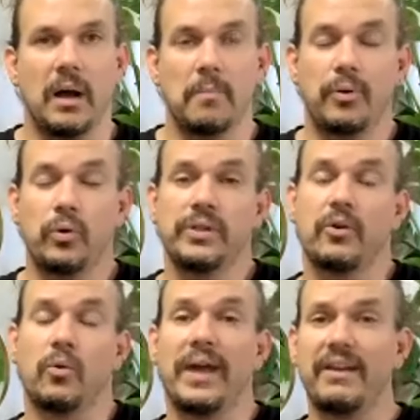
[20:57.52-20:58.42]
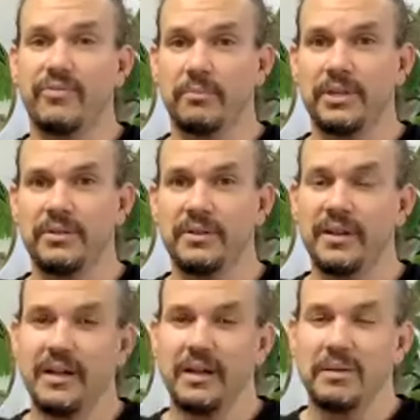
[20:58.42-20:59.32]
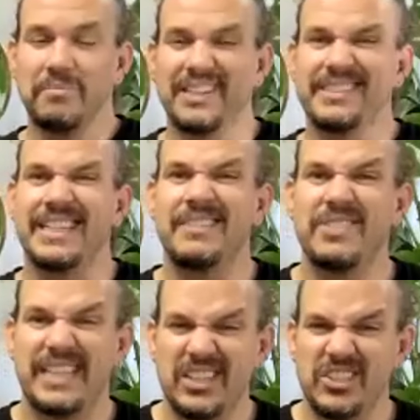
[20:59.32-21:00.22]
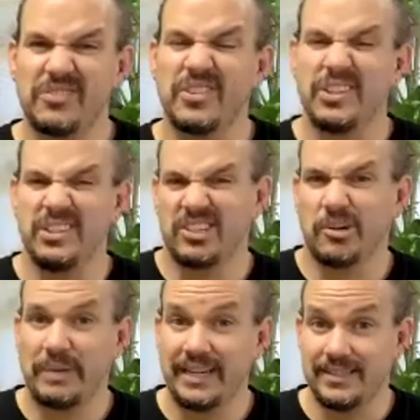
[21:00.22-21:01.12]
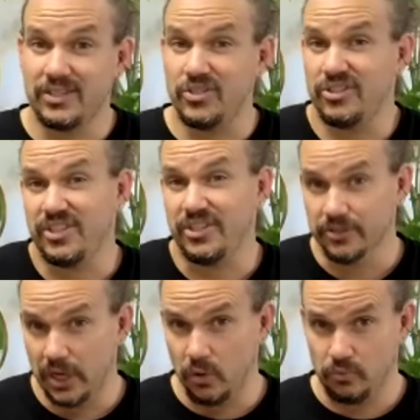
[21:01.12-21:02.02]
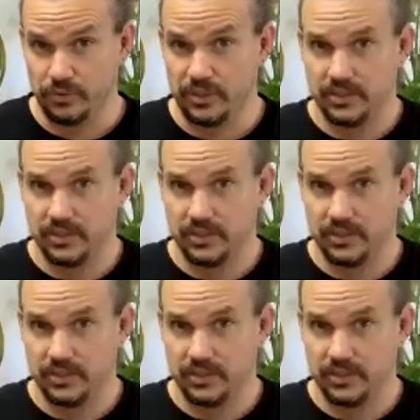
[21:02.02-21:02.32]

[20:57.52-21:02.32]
pull it away from you, but as an invitation for you to start paying attention to your own